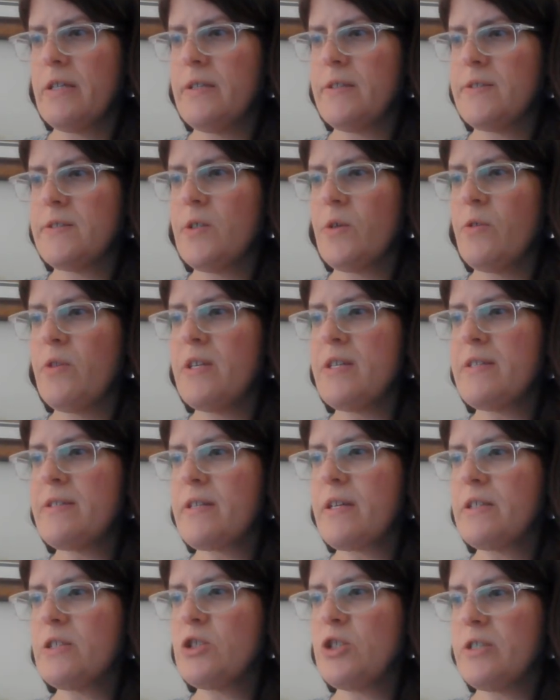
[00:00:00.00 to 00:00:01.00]
So this
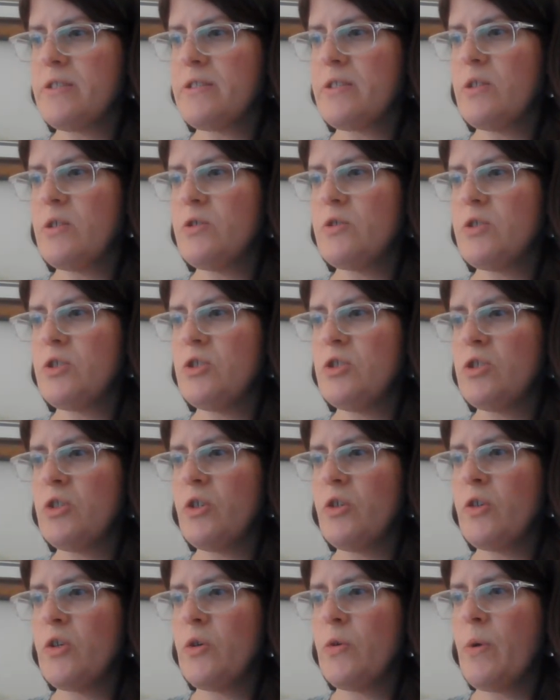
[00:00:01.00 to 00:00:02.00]
just goes to show
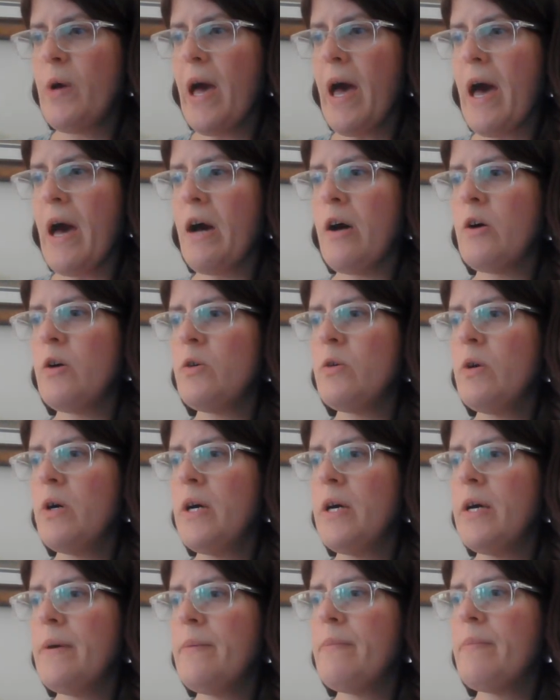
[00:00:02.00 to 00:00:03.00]
you how
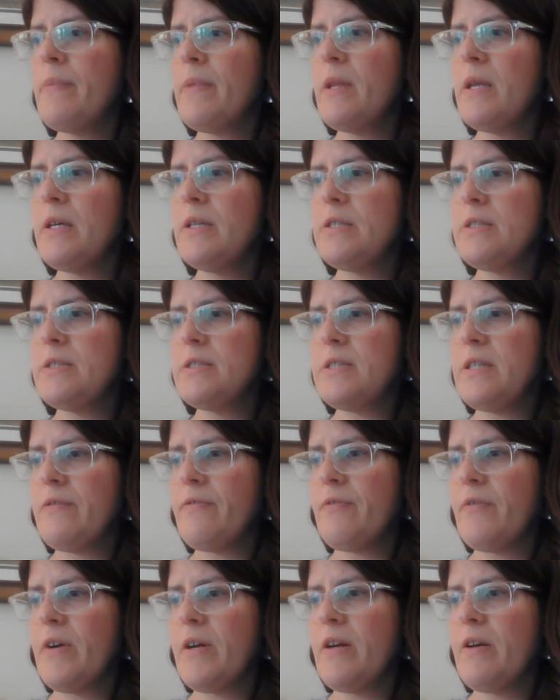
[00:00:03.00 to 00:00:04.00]

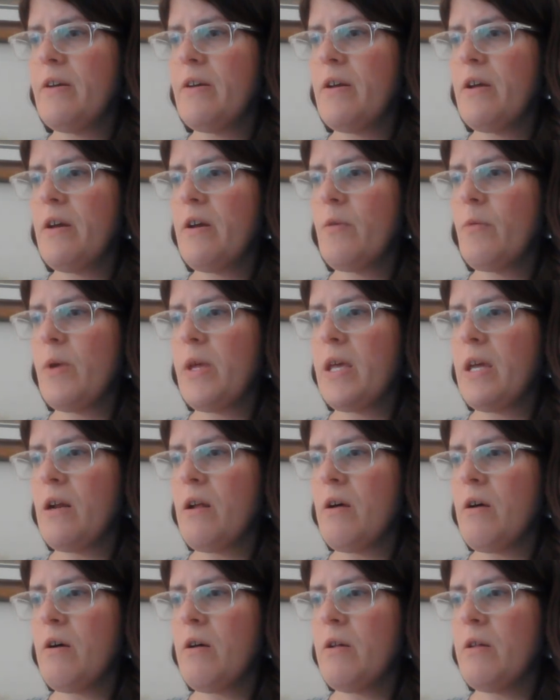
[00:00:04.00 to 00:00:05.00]
different we can
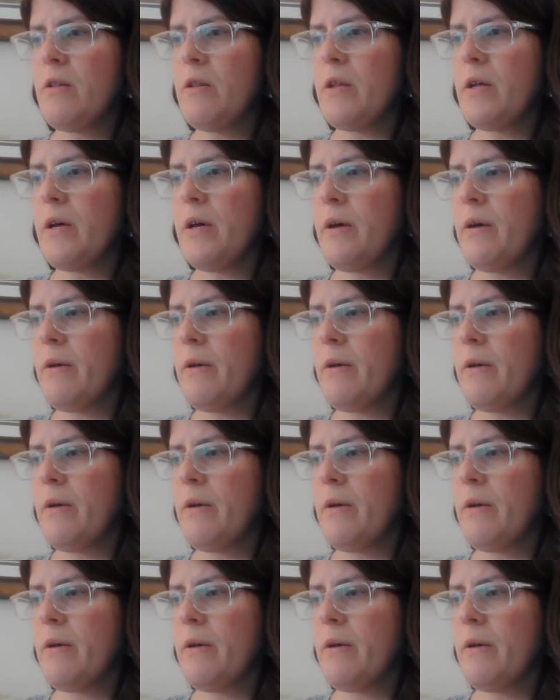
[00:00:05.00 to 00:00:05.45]
all